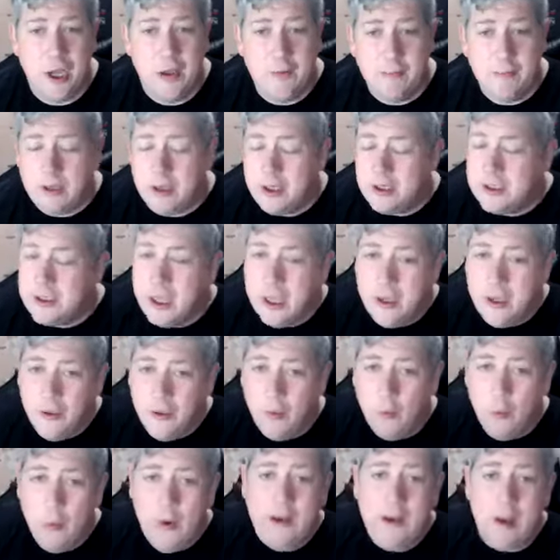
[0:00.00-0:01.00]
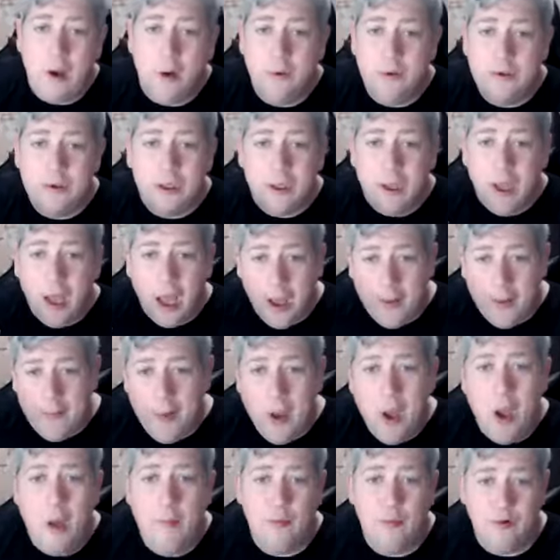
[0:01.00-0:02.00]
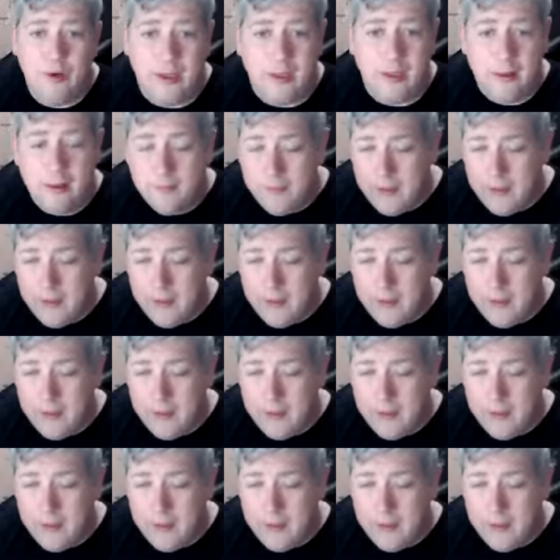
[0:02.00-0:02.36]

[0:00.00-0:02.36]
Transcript: because the widows are murmuring.